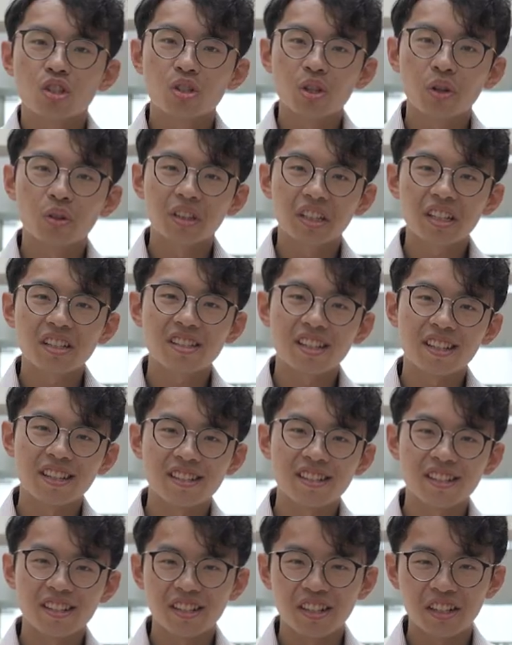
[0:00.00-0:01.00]
So this
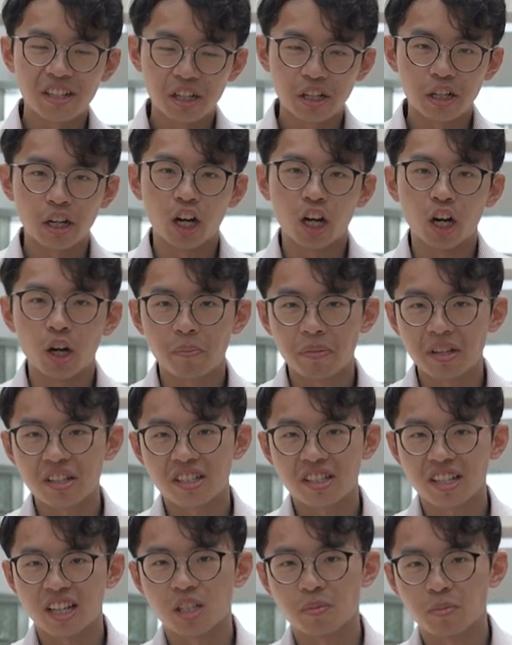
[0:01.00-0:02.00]
is the
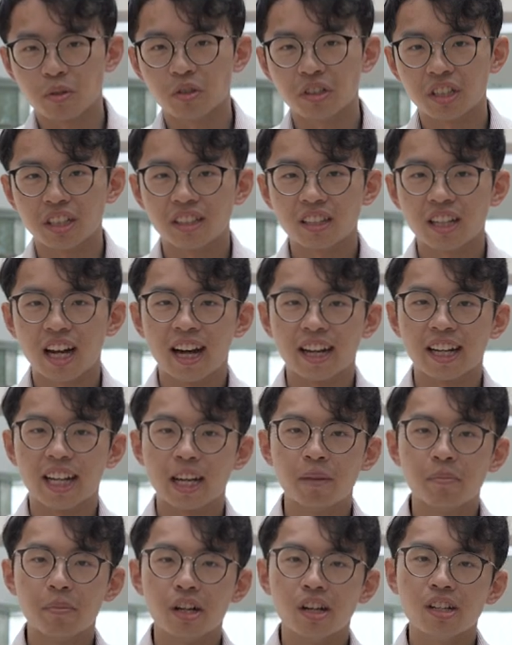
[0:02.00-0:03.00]
BCS building on
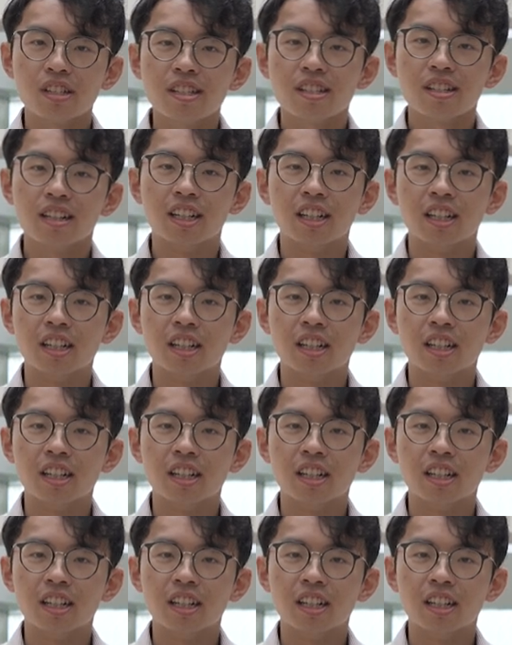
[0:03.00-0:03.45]
campus.